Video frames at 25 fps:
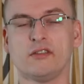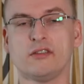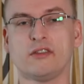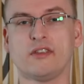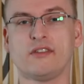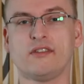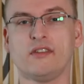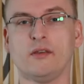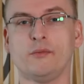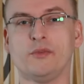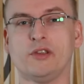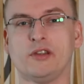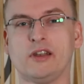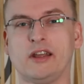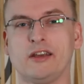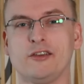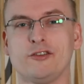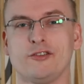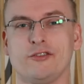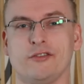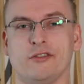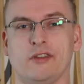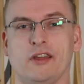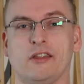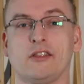in the
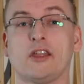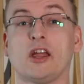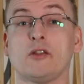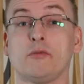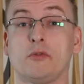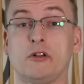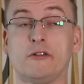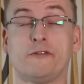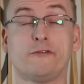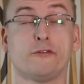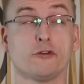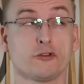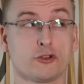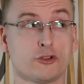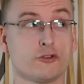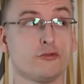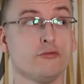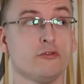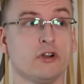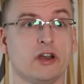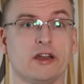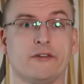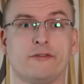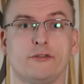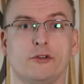simulation, and that will for
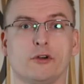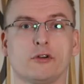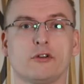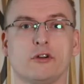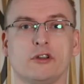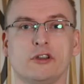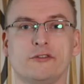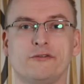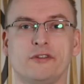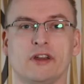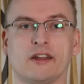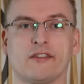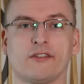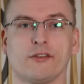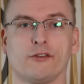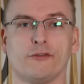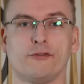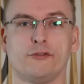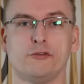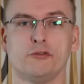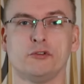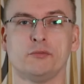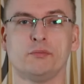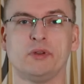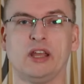sure have knock-on effects on
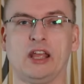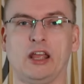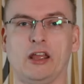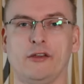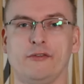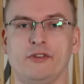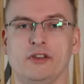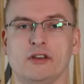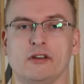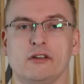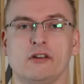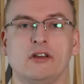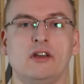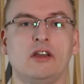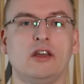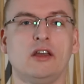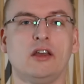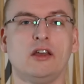fluid behavior.